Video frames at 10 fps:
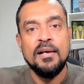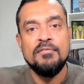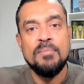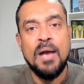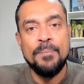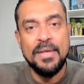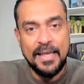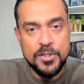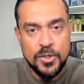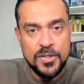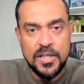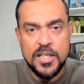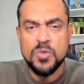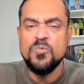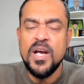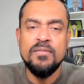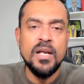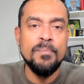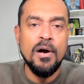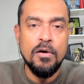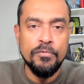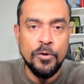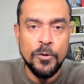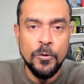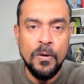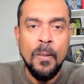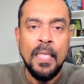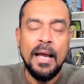web applications. It's a very powerful tool.